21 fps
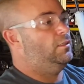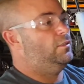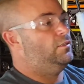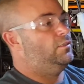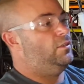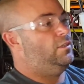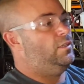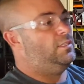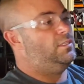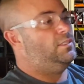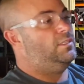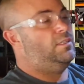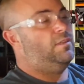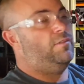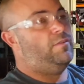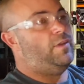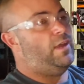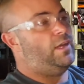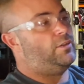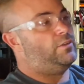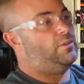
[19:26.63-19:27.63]
So this is the
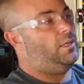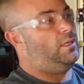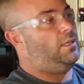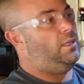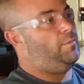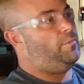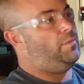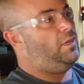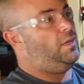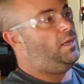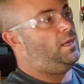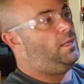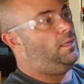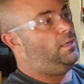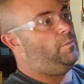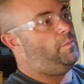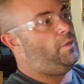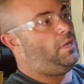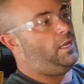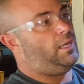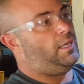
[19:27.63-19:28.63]
factory clip that held
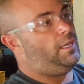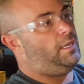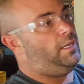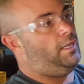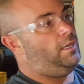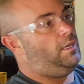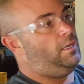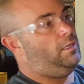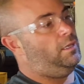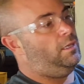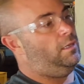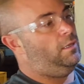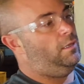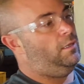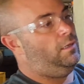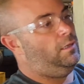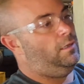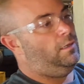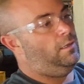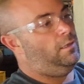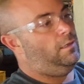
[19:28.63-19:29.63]
it back here.
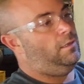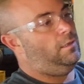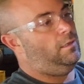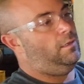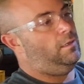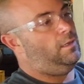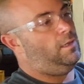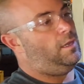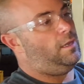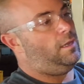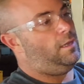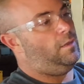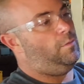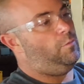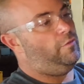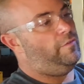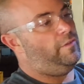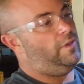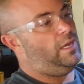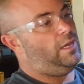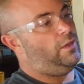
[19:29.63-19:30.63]
I'm gonna
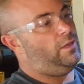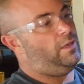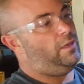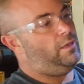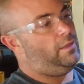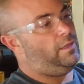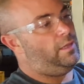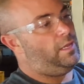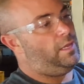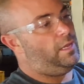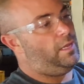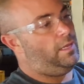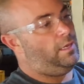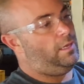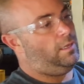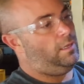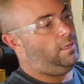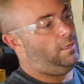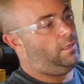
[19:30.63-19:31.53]
move it out near the end